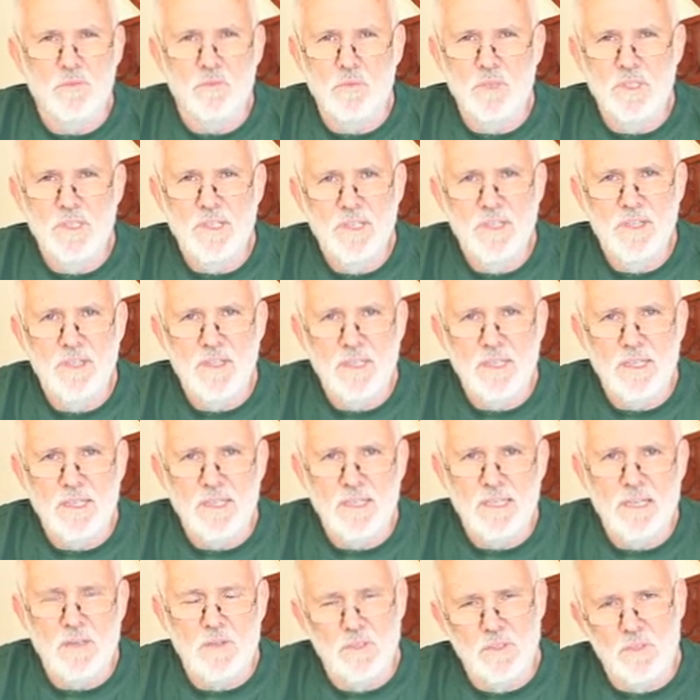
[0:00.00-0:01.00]
we didn't think
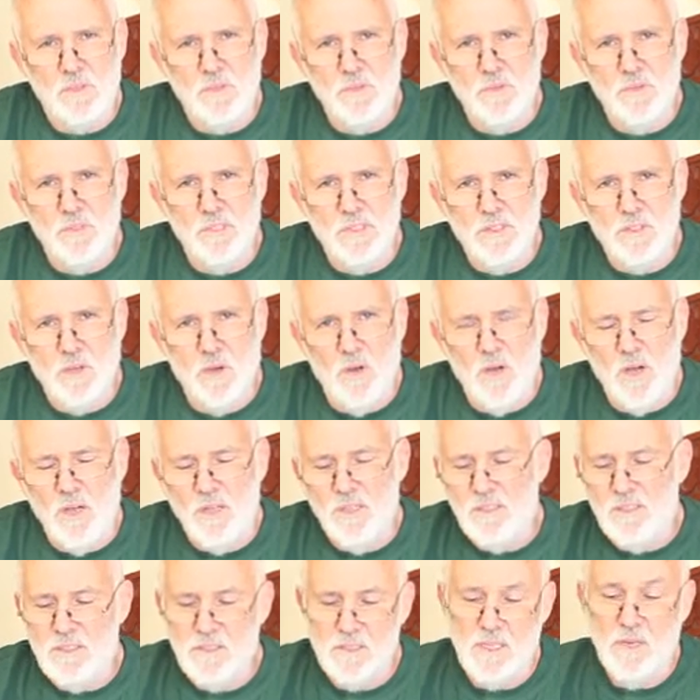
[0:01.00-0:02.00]
that was a good
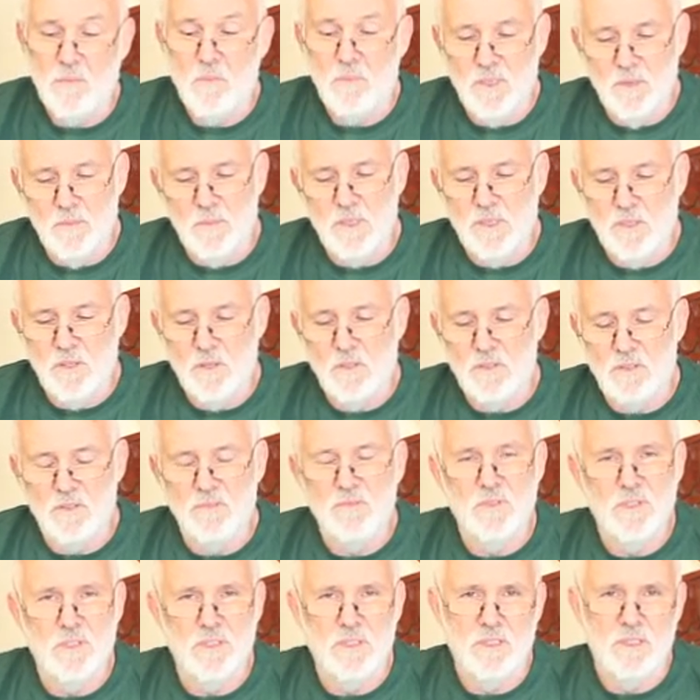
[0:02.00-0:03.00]
design simply because
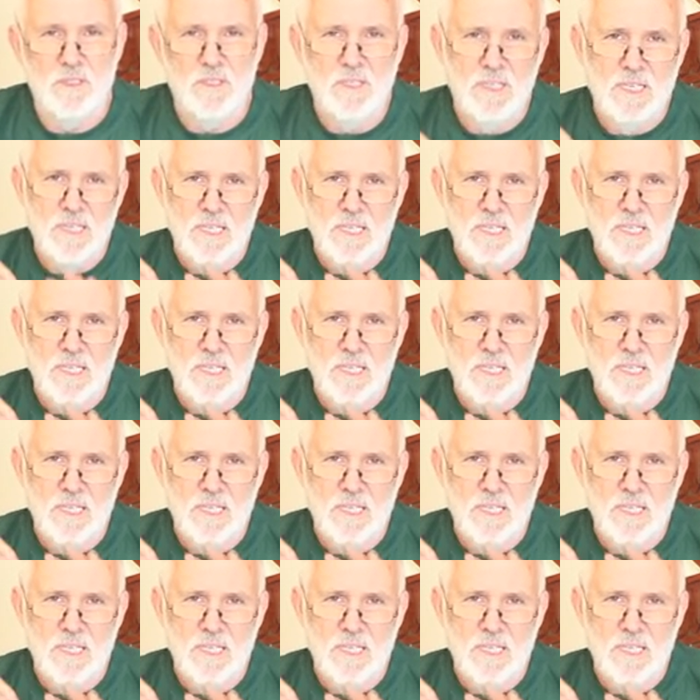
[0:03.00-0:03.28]
of